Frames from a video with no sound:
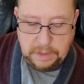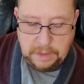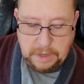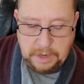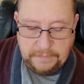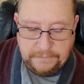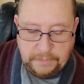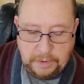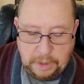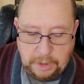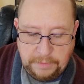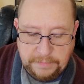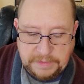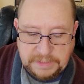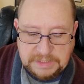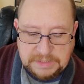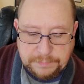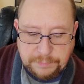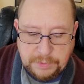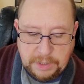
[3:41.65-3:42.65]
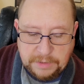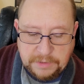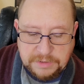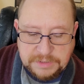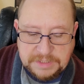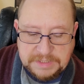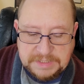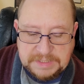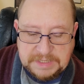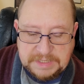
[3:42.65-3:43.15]
of all these brothers
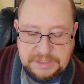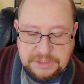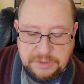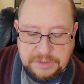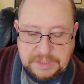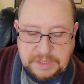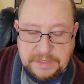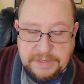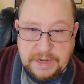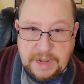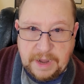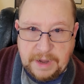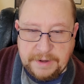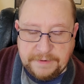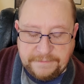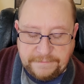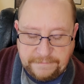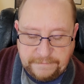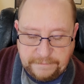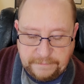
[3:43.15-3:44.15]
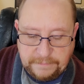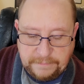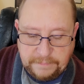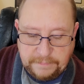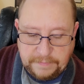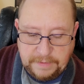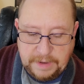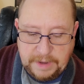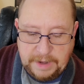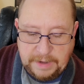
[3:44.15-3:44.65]
and sisters in life
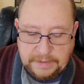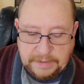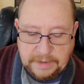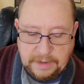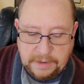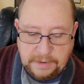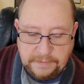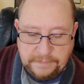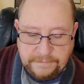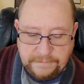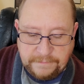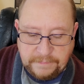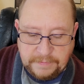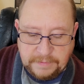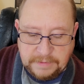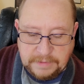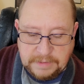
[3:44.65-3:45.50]
and love,